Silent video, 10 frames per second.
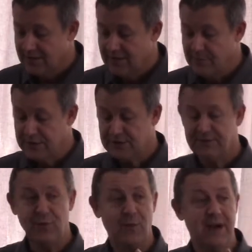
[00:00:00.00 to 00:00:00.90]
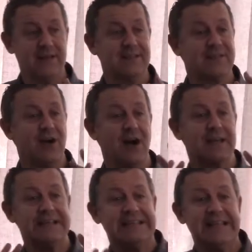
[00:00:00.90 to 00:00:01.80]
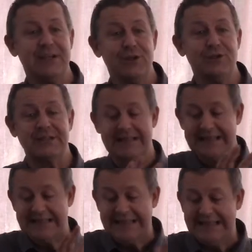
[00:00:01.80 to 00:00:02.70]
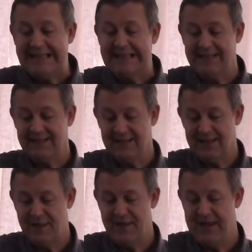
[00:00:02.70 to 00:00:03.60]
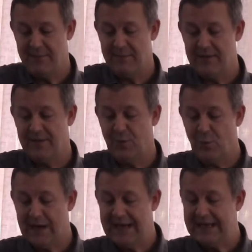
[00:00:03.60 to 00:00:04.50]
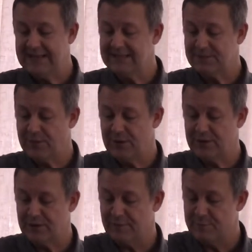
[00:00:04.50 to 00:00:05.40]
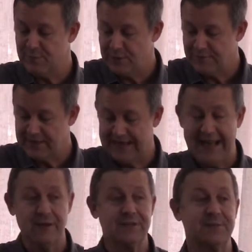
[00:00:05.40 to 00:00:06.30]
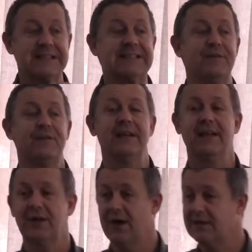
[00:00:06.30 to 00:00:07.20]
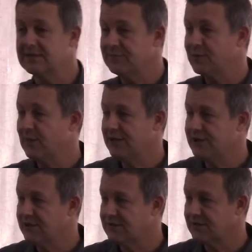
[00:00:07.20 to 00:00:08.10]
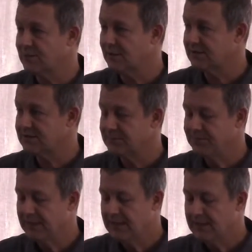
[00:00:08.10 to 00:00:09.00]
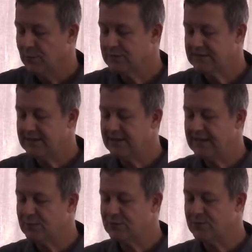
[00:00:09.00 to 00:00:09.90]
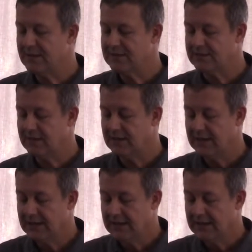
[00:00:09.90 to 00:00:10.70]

because of the way the star continues to lead them and the way it is spoken of moving and how specifically it guides them to where Jesus was. We'll see that there was almost a,